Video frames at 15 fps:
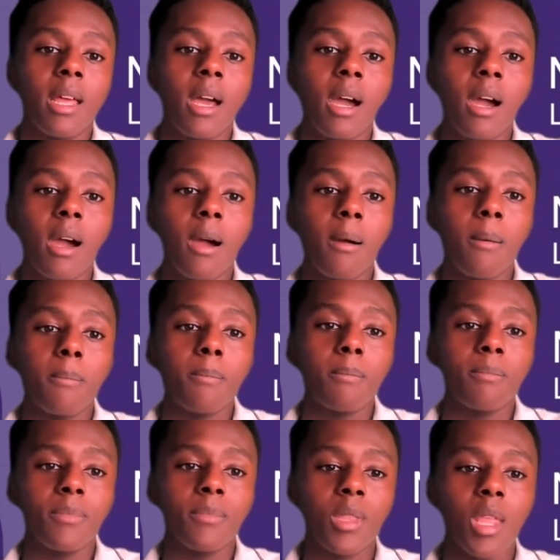
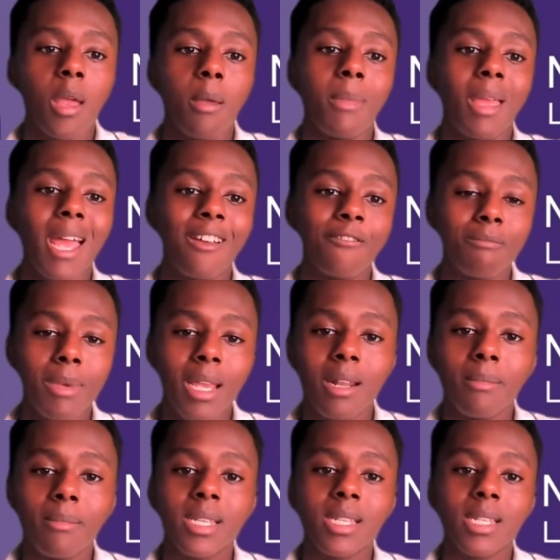they may have made
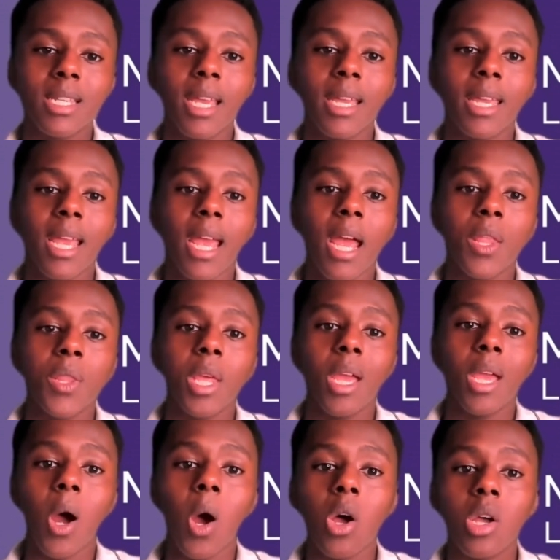a mistake, and
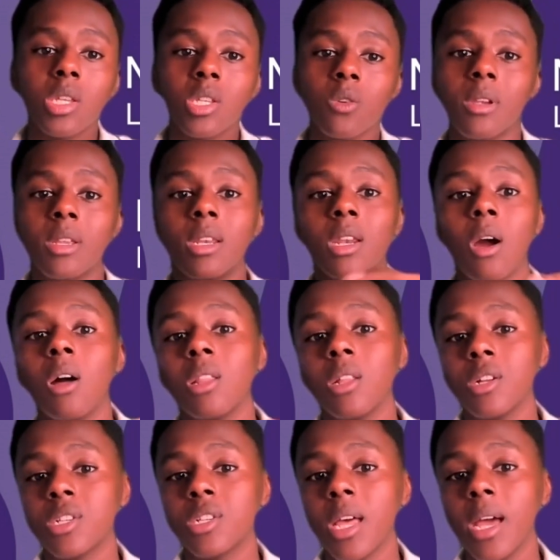they also
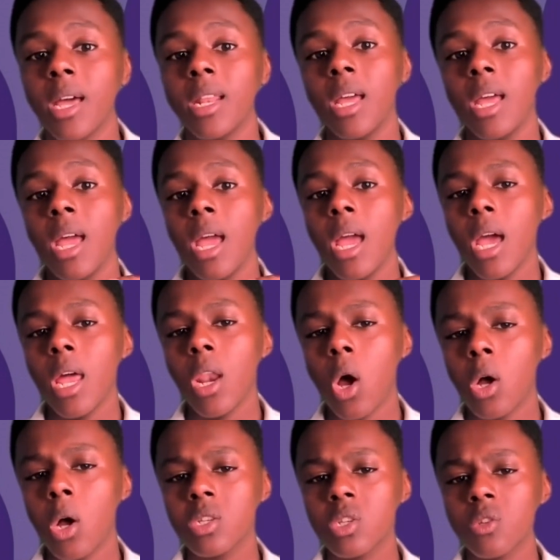acknowledge that and
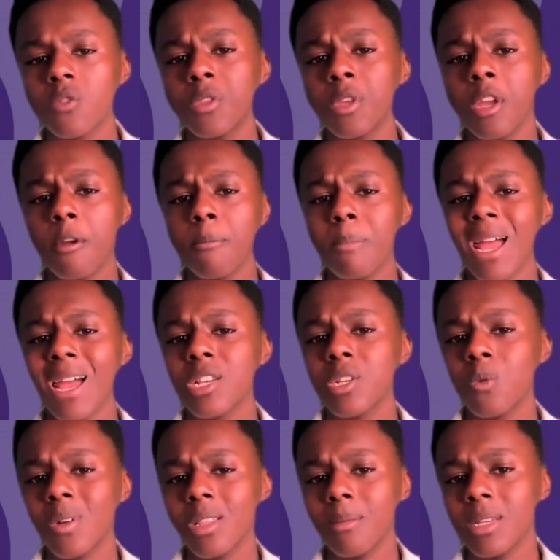also think back
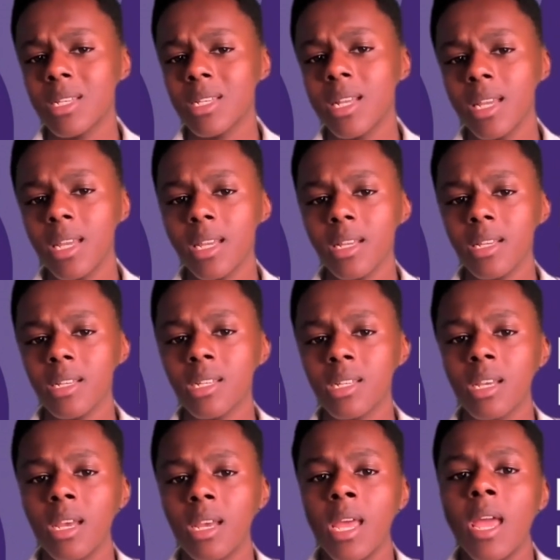to what the mistake is.
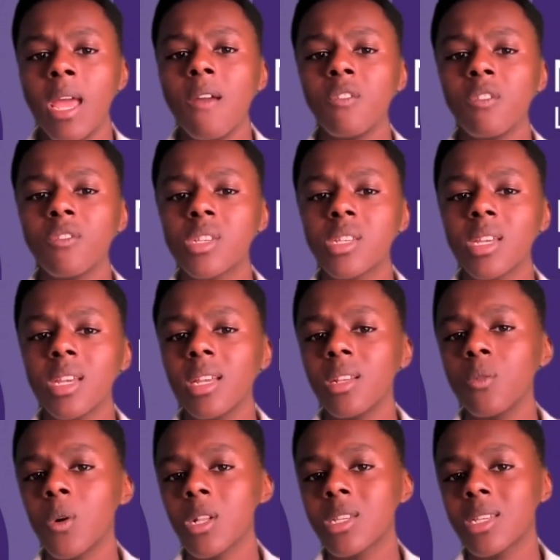If you've
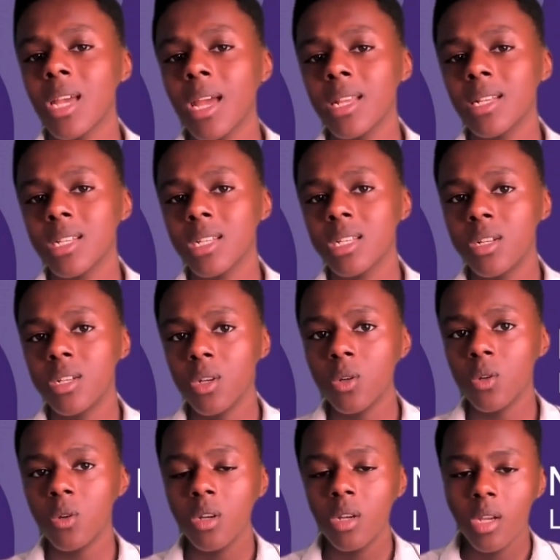seen what scientists
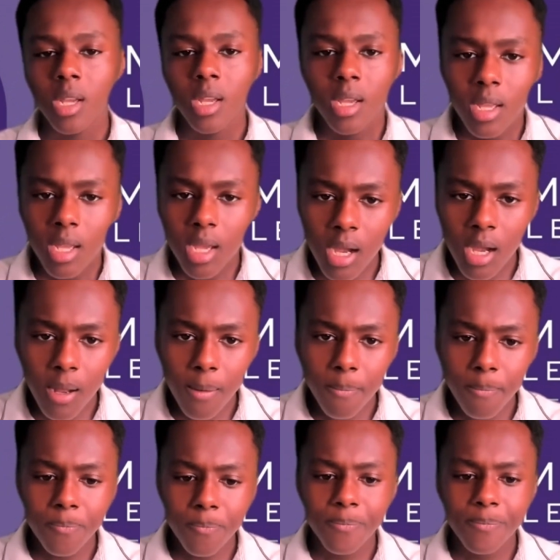do, um